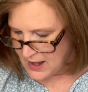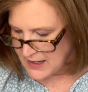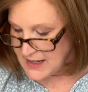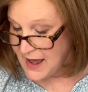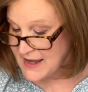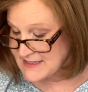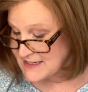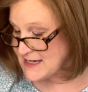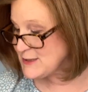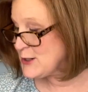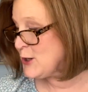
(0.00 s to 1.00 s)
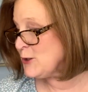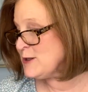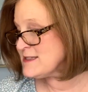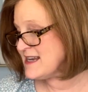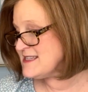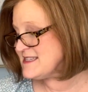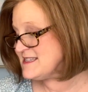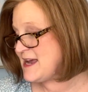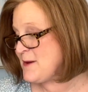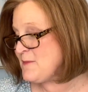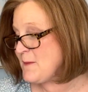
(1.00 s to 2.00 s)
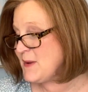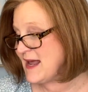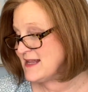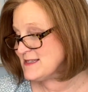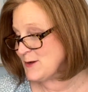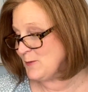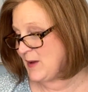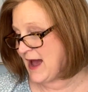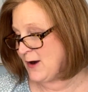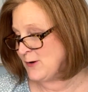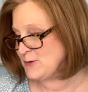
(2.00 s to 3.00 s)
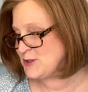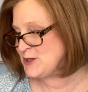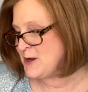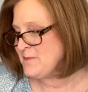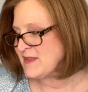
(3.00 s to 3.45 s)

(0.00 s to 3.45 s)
Yes, it says girls in STEM pencil pouch.